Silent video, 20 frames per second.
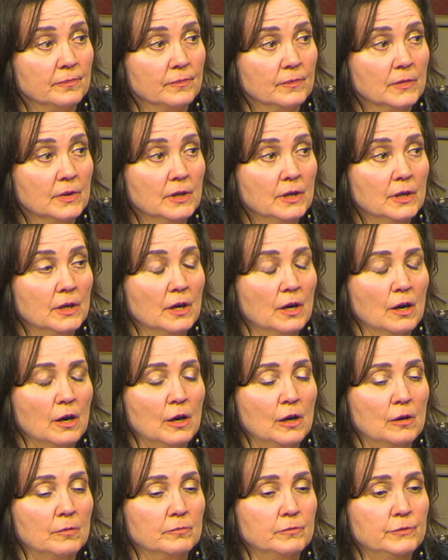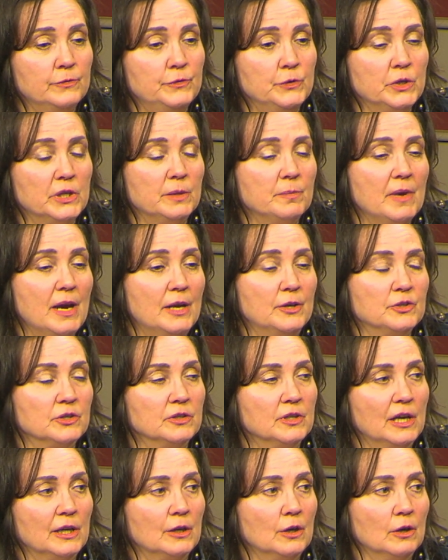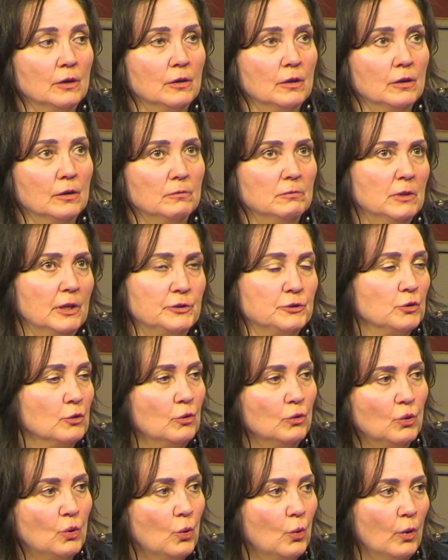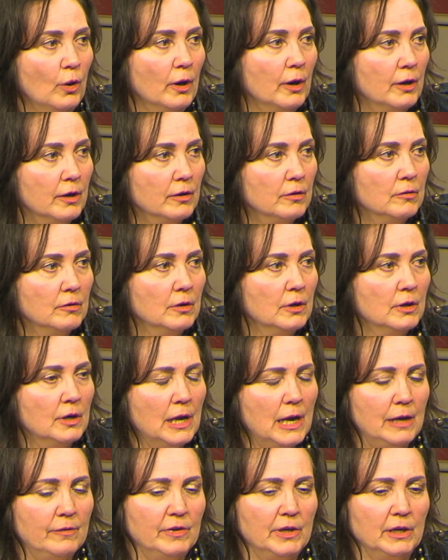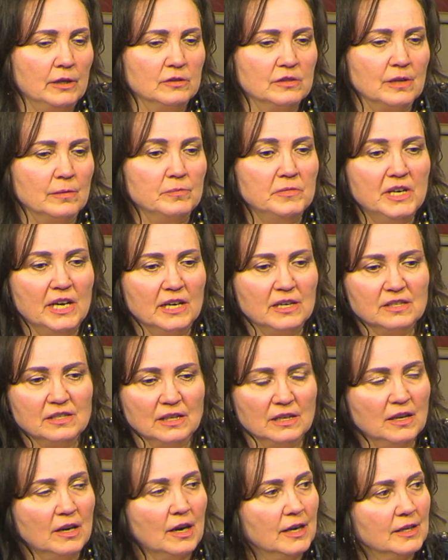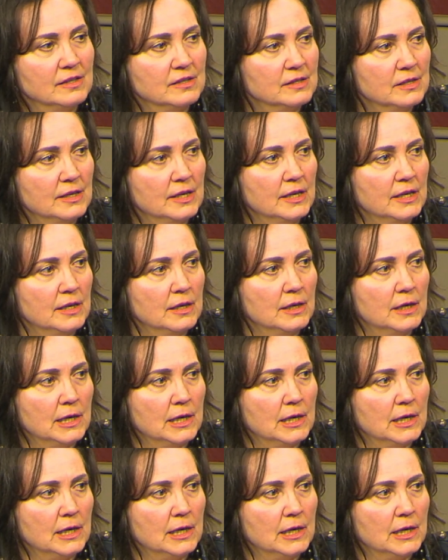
Mm-hmm. If you can imagine like an electrical cord having some nicks and cuts in it,